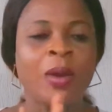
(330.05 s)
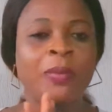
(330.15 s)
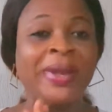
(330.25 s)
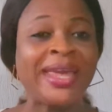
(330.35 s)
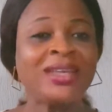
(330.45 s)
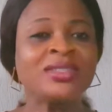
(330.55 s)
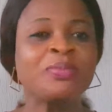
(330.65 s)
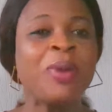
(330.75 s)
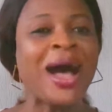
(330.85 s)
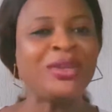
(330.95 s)
Please
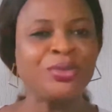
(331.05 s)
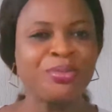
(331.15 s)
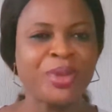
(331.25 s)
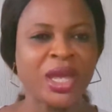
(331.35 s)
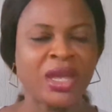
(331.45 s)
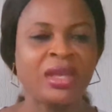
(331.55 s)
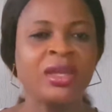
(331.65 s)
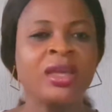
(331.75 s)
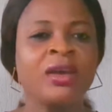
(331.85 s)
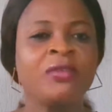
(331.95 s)
pardon me
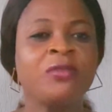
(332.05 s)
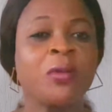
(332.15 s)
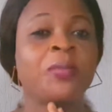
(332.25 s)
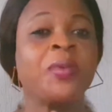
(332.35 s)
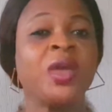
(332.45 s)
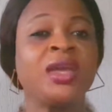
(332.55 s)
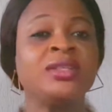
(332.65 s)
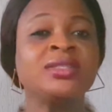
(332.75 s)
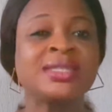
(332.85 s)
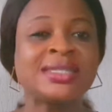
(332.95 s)
for being
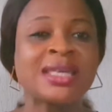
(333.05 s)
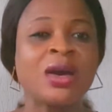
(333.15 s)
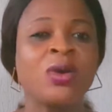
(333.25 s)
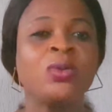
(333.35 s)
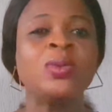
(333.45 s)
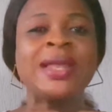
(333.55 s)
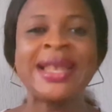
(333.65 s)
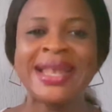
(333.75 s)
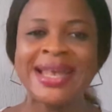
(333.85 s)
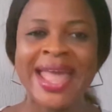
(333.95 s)
so
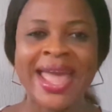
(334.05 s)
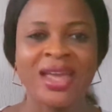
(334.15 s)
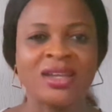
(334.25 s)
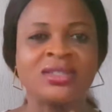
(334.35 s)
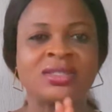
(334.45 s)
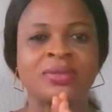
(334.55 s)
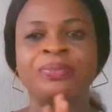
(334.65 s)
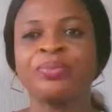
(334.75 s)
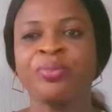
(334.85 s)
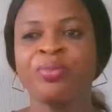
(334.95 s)
late.
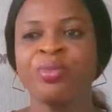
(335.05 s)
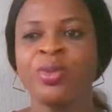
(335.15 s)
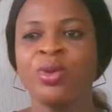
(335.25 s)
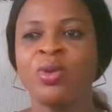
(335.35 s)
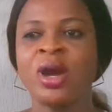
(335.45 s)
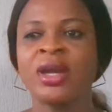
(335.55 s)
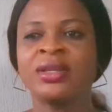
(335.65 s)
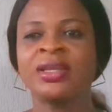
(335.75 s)
Right.